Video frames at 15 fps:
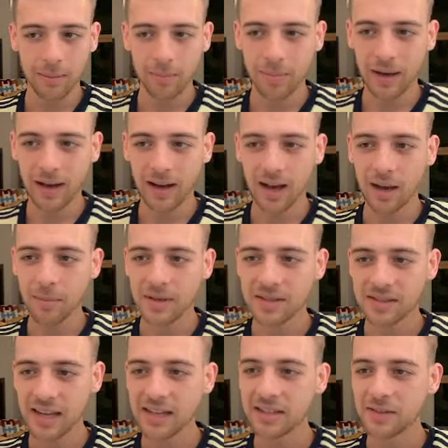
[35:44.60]
But I'm a
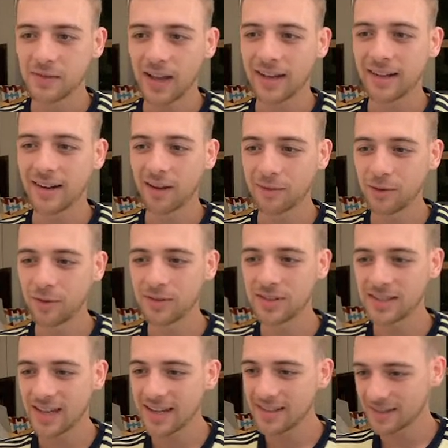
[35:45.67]
Saints fan, and I've gone
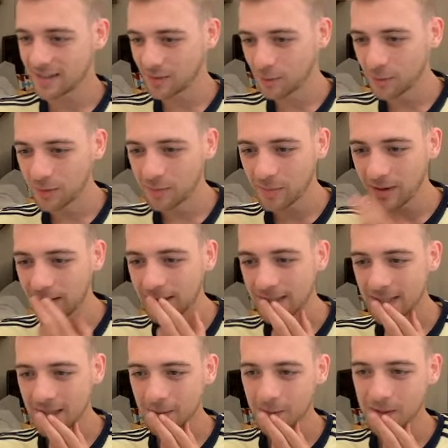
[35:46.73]
Saints in all of my other
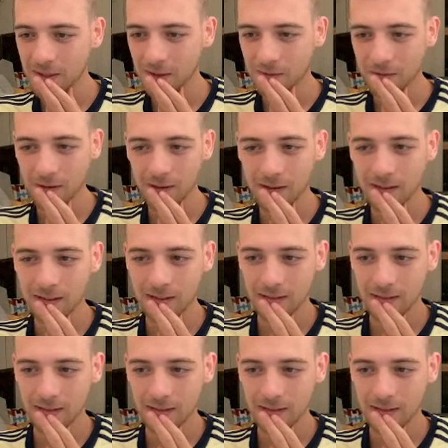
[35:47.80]
teams so far.